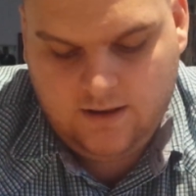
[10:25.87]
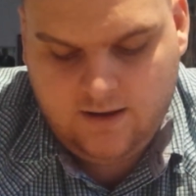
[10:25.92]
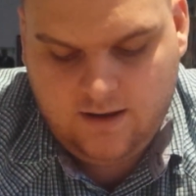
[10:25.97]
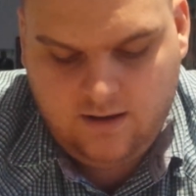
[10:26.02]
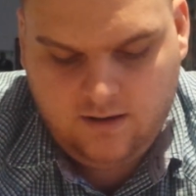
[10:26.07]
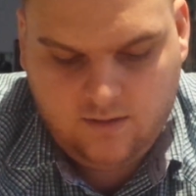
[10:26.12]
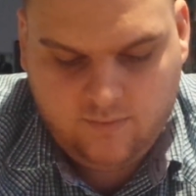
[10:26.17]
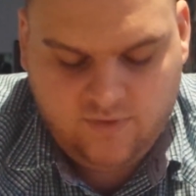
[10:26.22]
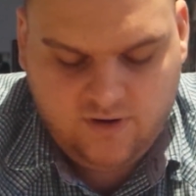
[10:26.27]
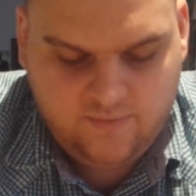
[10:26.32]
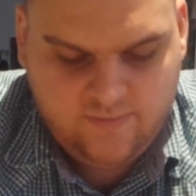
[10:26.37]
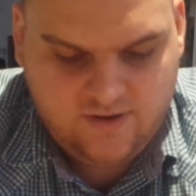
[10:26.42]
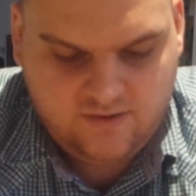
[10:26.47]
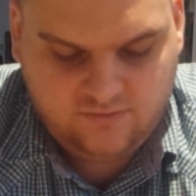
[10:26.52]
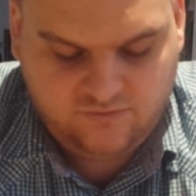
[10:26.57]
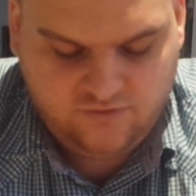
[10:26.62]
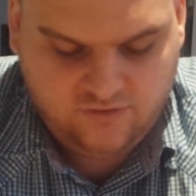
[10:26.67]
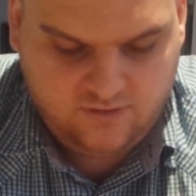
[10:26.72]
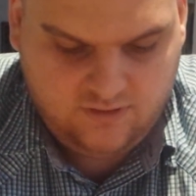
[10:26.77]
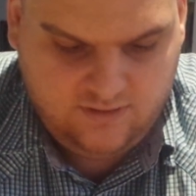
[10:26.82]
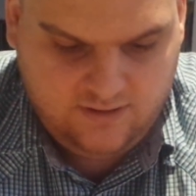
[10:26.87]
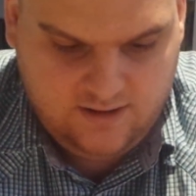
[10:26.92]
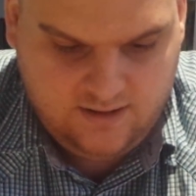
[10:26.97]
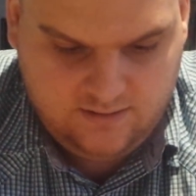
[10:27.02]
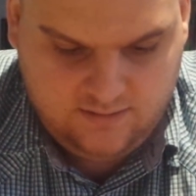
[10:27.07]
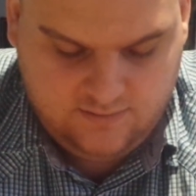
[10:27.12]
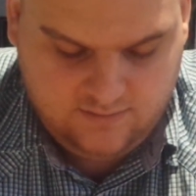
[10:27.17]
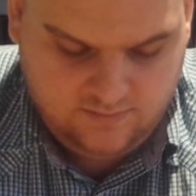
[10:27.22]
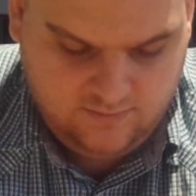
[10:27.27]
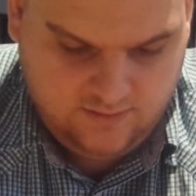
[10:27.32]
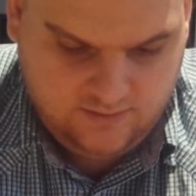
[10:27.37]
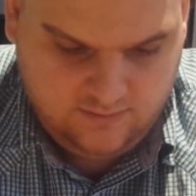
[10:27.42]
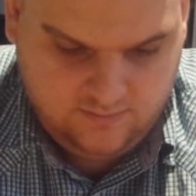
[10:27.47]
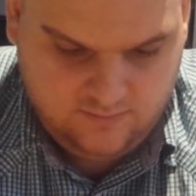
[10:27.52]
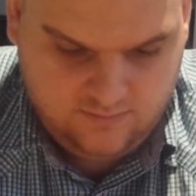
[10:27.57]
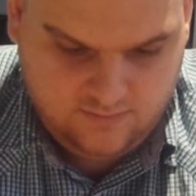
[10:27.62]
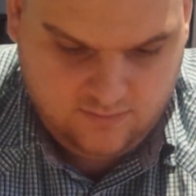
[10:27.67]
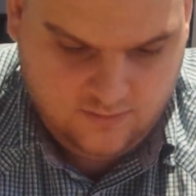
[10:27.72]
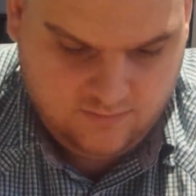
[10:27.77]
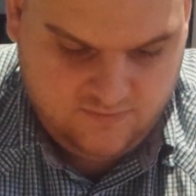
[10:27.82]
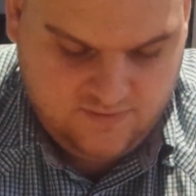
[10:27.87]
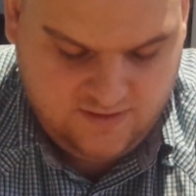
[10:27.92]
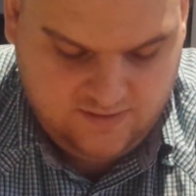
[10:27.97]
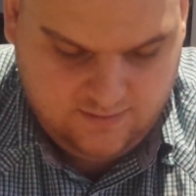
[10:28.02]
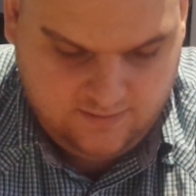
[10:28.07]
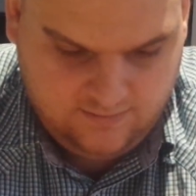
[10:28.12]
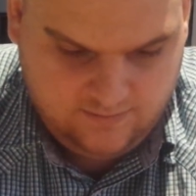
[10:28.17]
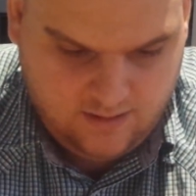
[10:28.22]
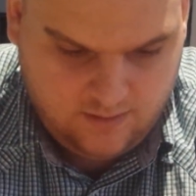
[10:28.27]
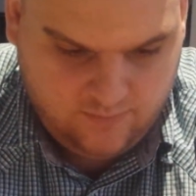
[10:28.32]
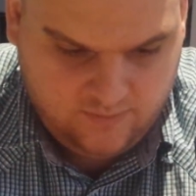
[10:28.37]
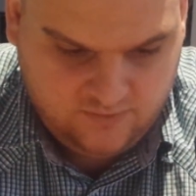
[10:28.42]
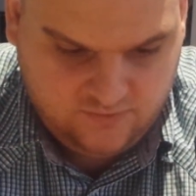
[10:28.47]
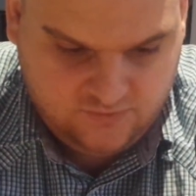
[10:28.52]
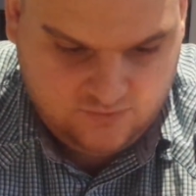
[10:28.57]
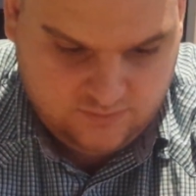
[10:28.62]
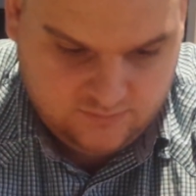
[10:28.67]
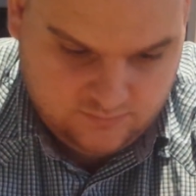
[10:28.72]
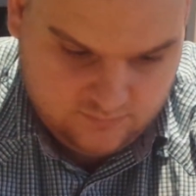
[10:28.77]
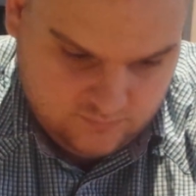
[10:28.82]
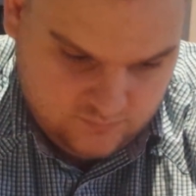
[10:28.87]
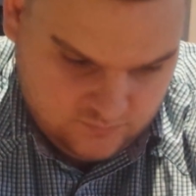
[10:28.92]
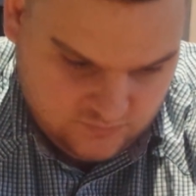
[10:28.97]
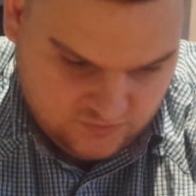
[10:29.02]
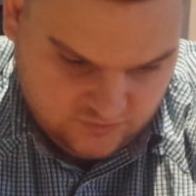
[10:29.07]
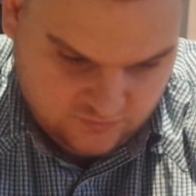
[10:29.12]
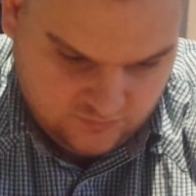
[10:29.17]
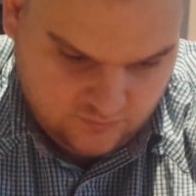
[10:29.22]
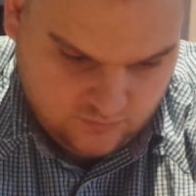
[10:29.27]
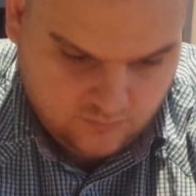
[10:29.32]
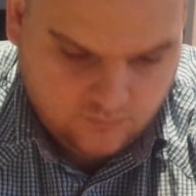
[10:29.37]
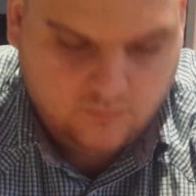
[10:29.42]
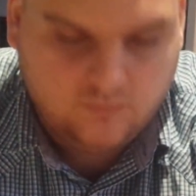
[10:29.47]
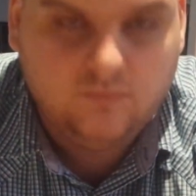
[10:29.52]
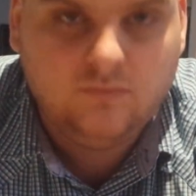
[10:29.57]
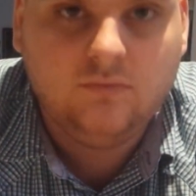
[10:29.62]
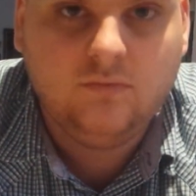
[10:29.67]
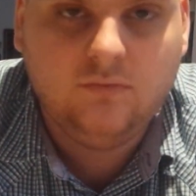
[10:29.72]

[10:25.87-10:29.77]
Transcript: Yeah, you can bring it back with Trick Clown and like not take any damage, which is cool.